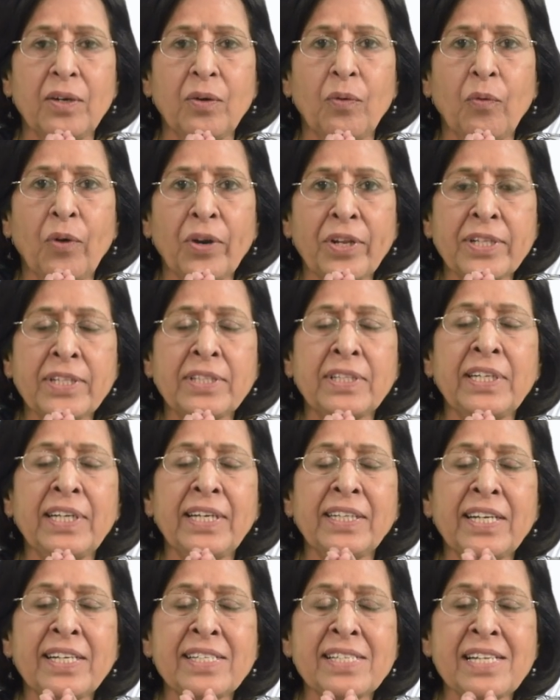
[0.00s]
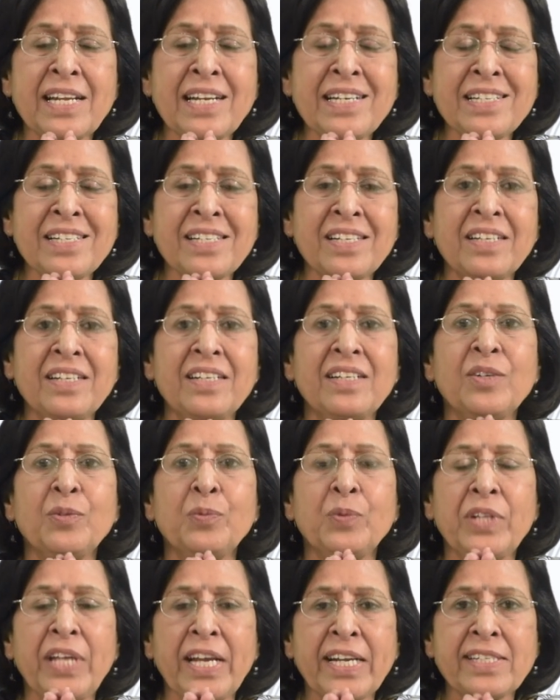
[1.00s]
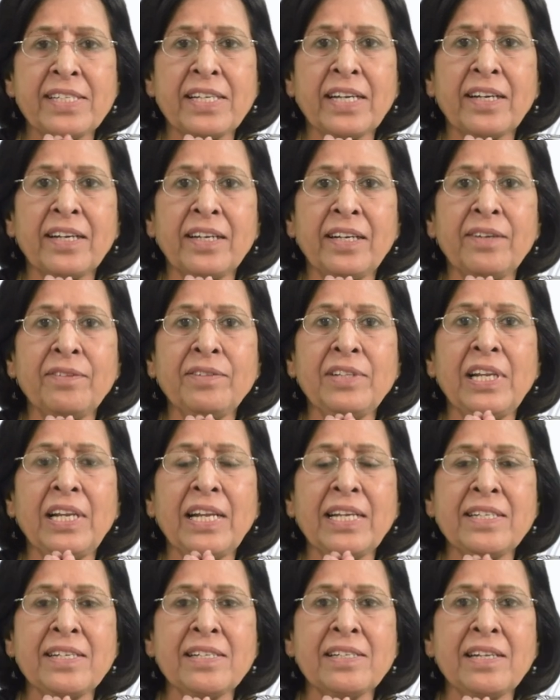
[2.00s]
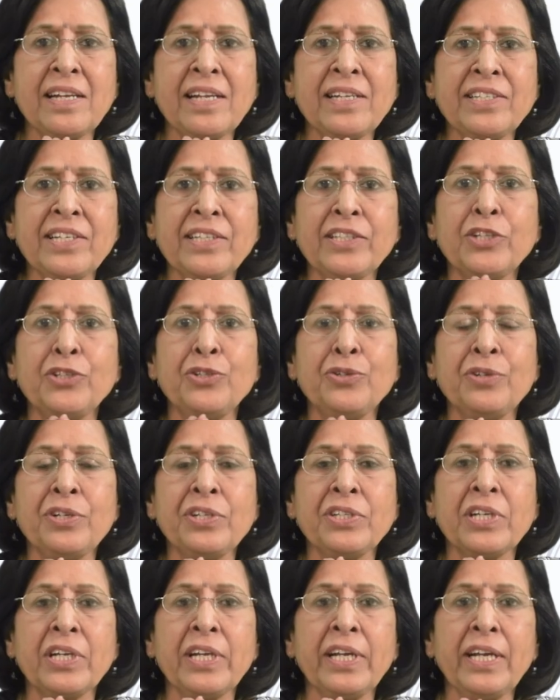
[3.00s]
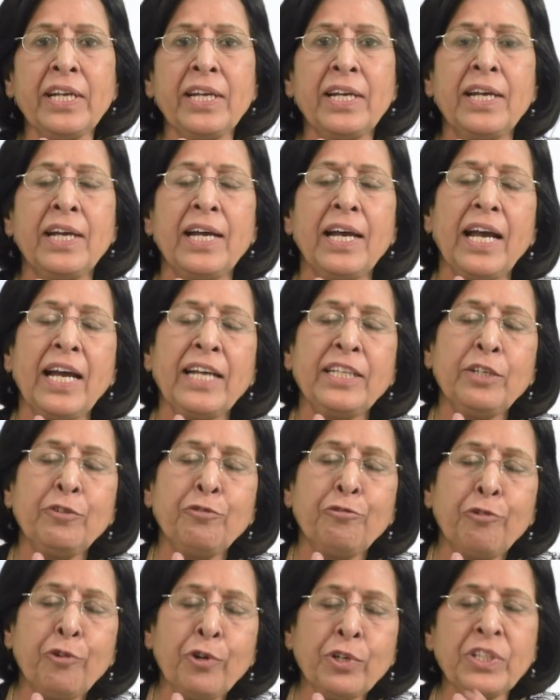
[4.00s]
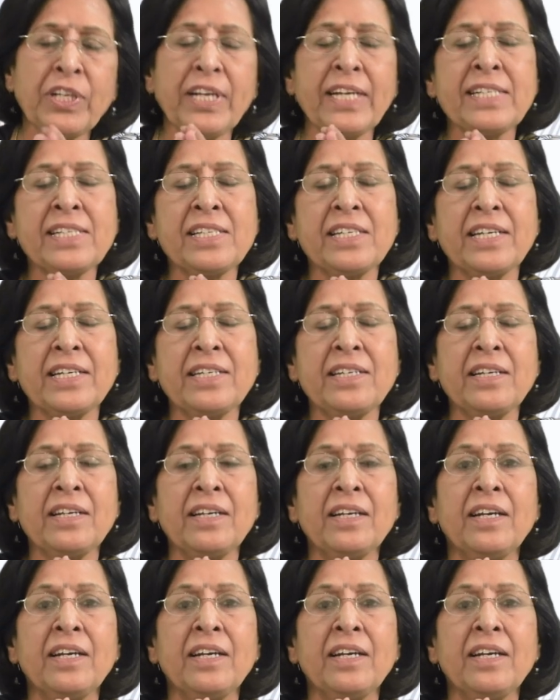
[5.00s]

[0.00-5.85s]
What are the three other estates? The executive, the legislature, and the judiciary. And the fourth estate